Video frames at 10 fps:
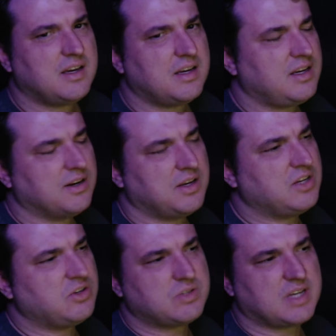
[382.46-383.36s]
he
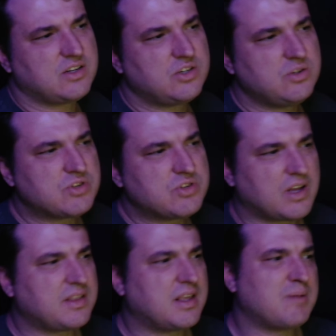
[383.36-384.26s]
do tattoos
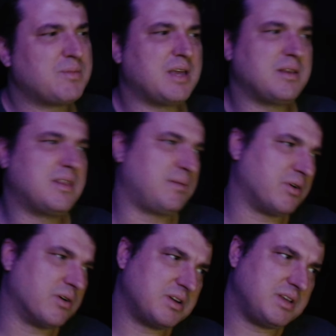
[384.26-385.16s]
on them. They
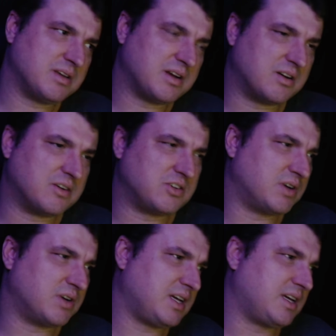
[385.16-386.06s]
party there,
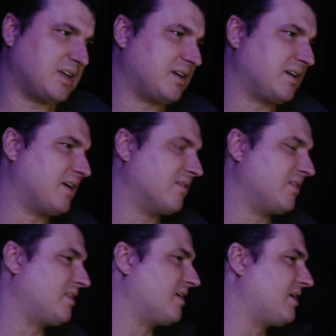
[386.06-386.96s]
drink and
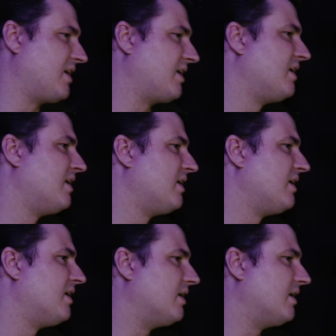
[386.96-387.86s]
everything.
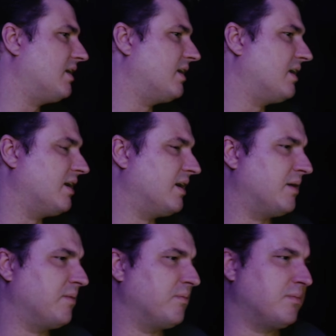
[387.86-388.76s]

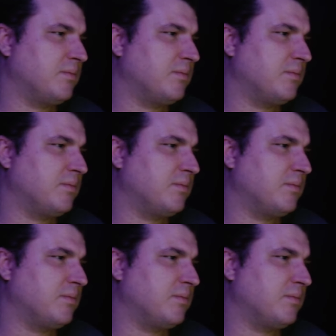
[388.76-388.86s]
Um,